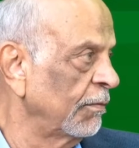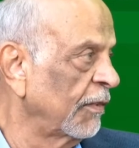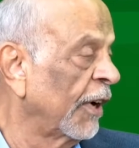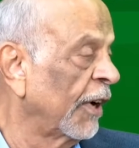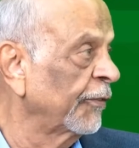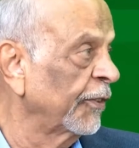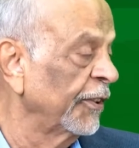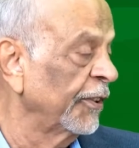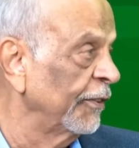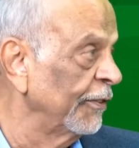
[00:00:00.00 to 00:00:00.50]

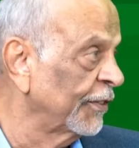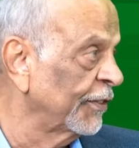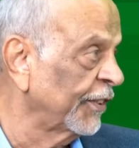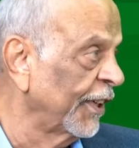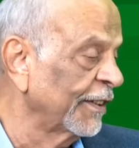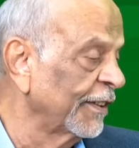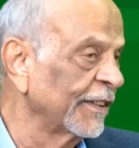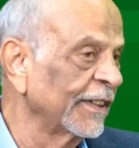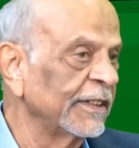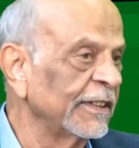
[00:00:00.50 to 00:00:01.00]
After they will
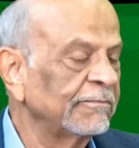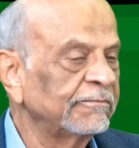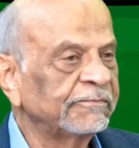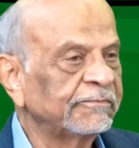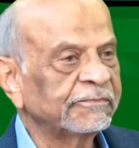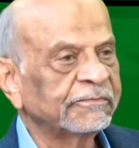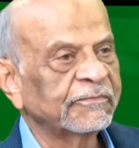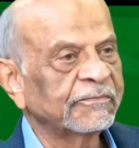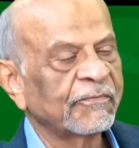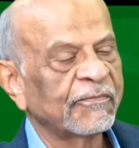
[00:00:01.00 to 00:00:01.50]
start again.
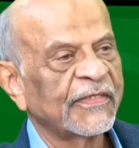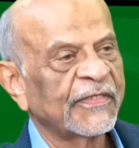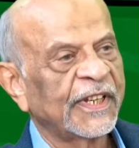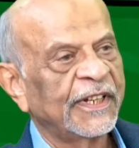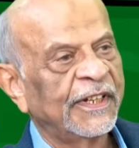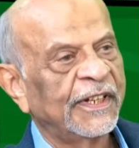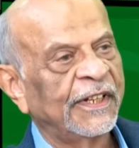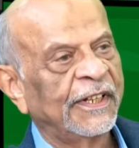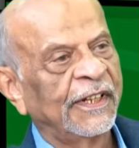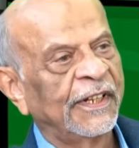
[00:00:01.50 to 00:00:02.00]

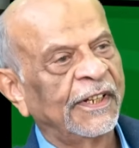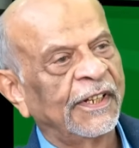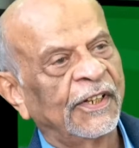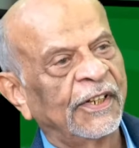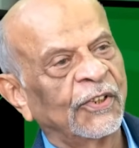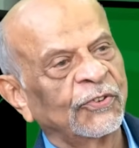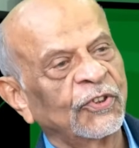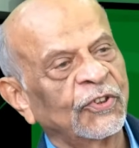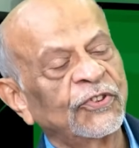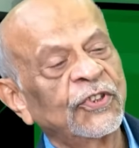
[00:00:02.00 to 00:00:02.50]

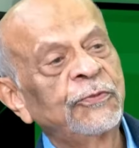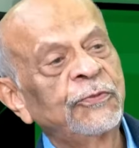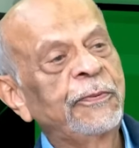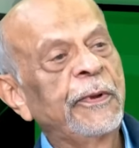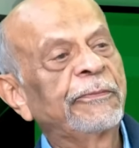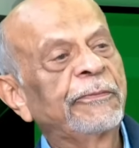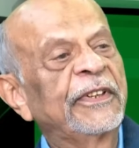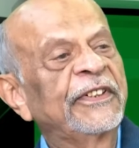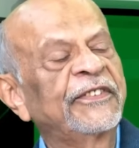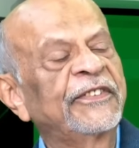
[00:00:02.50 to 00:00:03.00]
So these
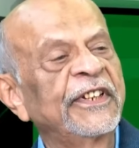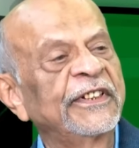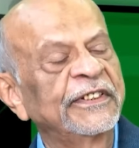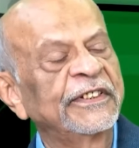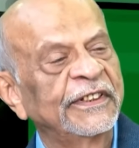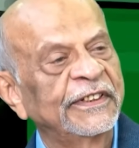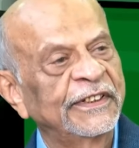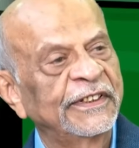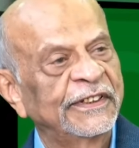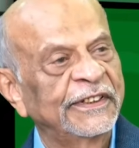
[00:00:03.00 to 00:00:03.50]
people
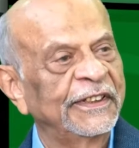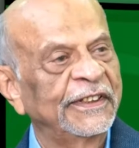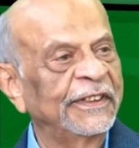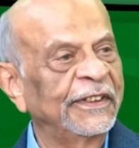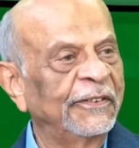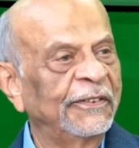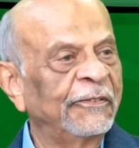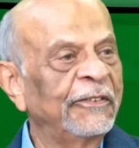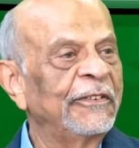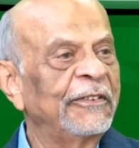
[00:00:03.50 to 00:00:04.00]
said,
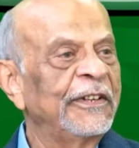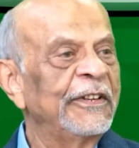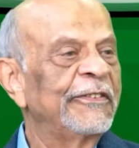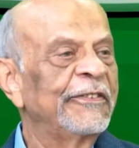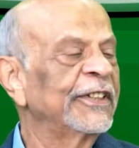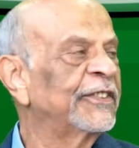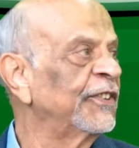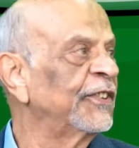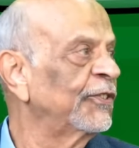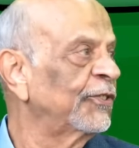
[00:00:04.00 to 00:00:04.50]
we will leave
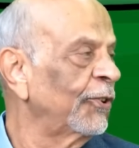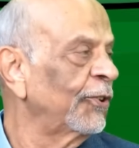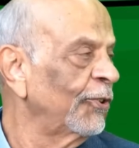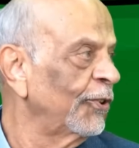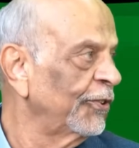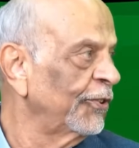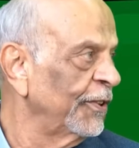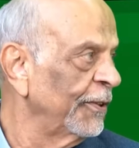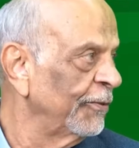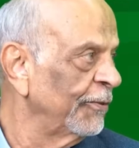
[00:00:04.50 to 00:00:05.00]
at 6
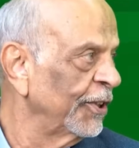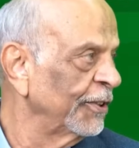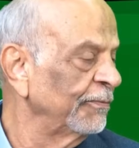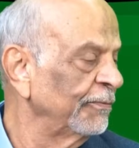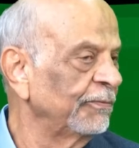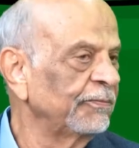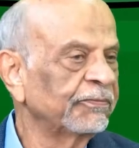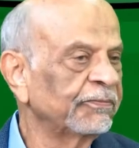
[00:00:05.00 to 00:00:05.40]
o'clock in the morning.